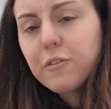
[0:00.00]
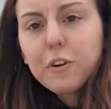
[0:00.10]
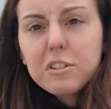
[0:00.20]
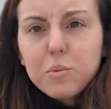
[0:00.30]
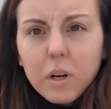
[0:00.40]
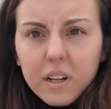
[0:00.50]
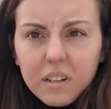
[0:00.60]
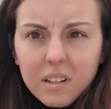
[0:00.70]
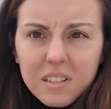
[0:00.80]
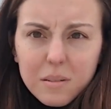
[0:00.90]
First
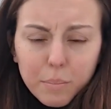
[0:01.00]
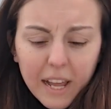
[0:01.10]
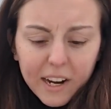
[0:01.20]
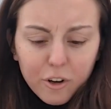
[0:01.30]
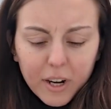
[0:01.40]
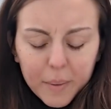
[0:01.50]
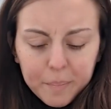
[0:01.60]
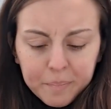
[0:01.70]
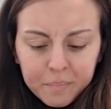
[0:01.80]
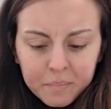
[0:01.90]
one is a black
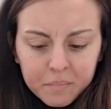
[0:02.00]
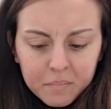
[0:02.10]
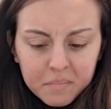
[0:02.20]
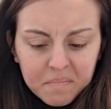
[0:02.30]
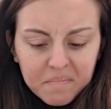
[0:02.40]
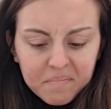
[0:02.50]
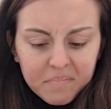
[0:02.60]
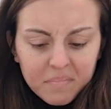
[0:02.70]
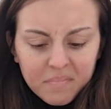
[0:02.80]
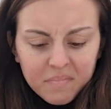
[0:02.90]
crim.
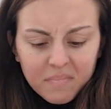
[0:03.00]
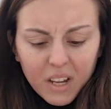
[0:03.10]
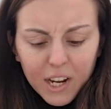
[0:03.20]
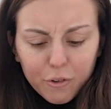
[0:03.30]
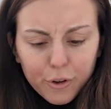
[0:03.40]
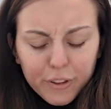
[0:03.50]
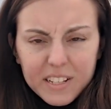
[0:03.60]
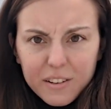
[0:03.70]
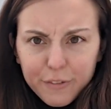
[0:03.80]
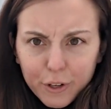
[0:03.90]
I grew
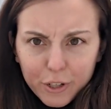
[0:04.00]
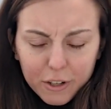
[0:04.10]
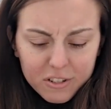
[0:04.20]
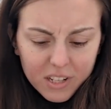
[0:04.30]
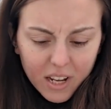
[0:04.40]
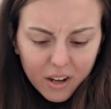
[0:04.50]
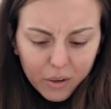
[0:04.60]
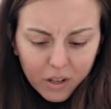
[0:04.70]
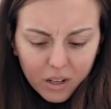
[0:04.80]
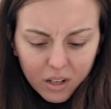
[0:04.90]
these a few years
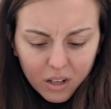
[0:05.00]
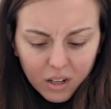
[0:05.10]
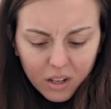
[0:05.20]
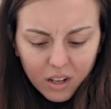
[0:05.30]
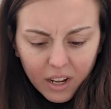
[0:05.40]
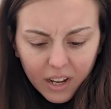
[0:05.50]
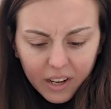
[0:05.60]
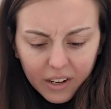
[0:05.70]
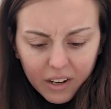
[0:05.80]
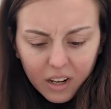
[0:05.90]
ago
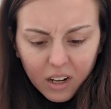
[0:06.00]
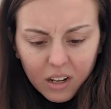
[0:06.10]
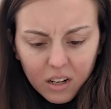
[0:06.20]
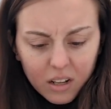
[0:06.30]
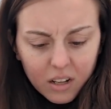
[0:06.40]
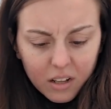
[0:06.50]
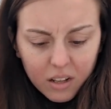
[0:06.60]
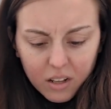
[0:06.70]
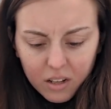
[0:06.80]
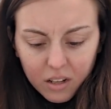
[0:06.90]
and
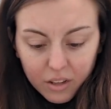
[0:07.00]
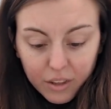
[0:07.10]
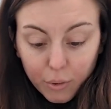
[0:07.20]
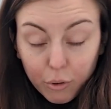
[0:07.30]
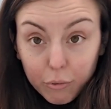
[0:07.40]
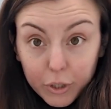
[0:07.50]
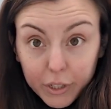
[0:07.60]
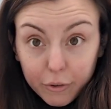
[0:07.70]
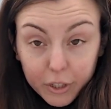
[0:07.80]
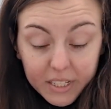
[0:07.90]
they were
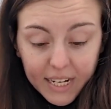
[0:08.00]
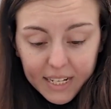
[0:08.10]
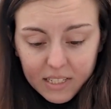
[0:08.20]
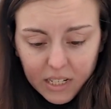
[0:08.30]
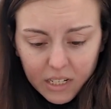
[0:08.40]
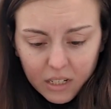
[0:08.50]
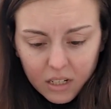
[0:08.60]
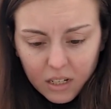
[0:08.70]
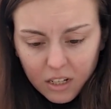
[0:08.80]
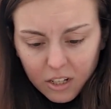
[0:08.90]
really, really tasty.
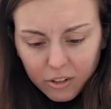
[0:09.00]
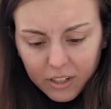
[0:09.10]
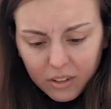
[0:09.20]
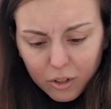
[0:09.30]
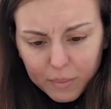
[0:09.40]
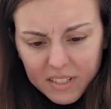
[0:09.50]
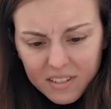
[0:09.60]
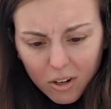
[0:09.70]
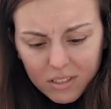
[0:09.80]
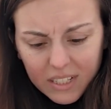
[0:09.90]
Like a little bit
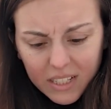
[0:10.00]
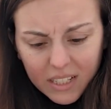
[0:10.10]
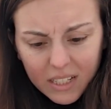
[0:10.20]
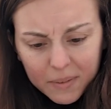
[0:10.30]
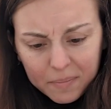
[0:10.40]
salty.